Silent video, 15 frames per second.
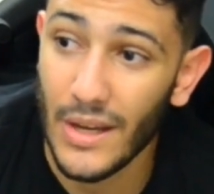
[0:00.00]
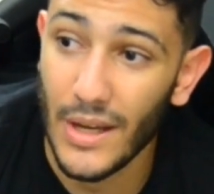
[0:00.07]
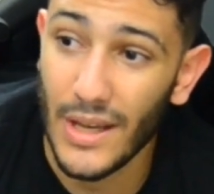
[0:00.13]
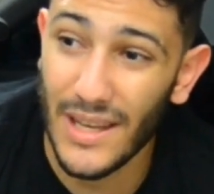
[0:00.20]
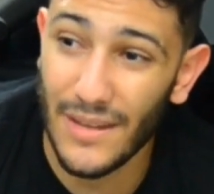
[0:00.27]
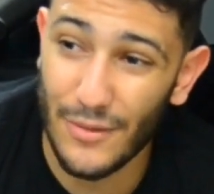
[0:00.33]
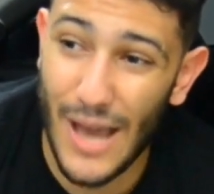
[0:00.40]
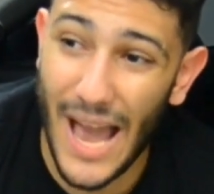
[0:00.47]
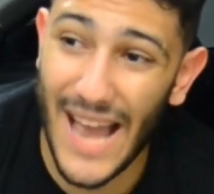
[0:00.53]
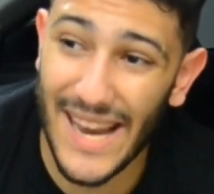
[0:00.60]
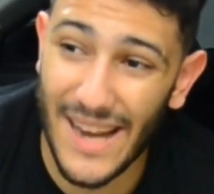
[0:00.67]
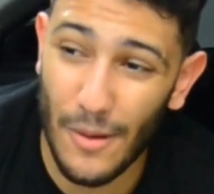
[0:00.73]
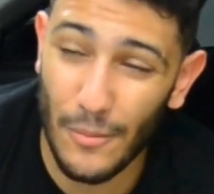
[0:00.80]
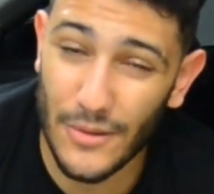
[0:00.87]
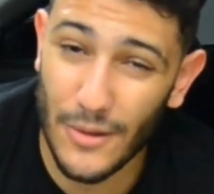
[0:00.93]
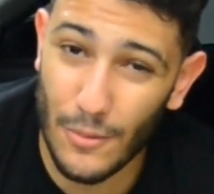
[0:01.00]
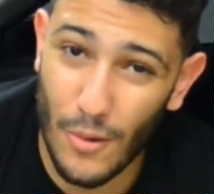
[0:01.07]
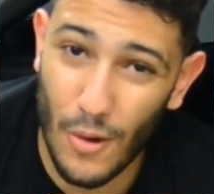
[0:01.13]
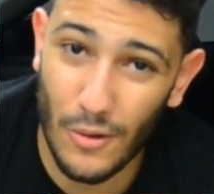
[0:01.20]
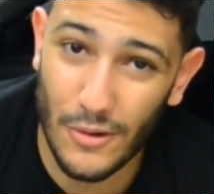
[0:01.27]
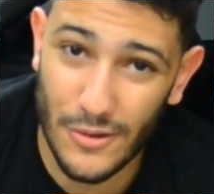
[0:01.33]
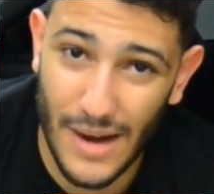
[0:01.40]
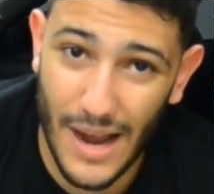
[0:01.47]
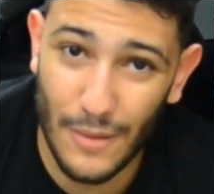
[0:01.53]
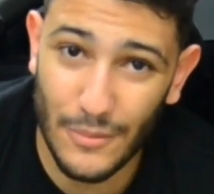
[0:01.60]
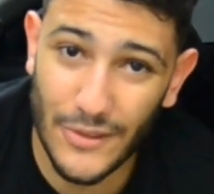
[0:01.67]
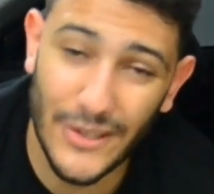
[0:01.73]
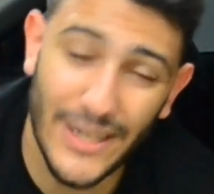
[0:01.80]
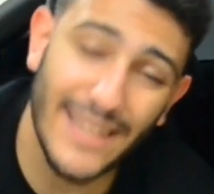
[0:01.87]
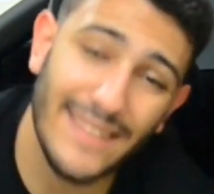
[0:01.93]
if you hang out with the wrong crowd,
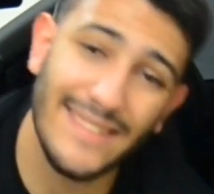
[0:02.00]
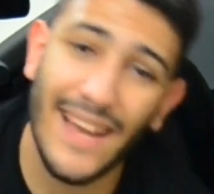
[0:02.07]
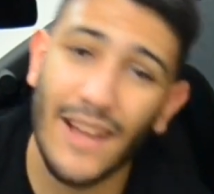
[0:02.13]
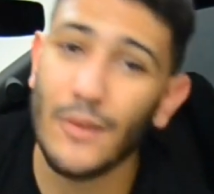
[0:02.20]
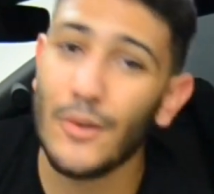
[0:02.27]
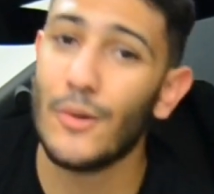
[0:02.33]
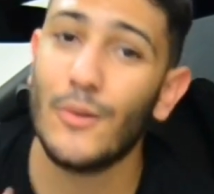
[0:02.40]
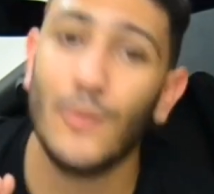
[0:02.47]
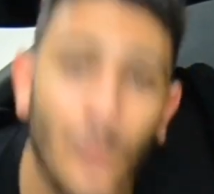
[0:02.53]
they're gonna tell you to do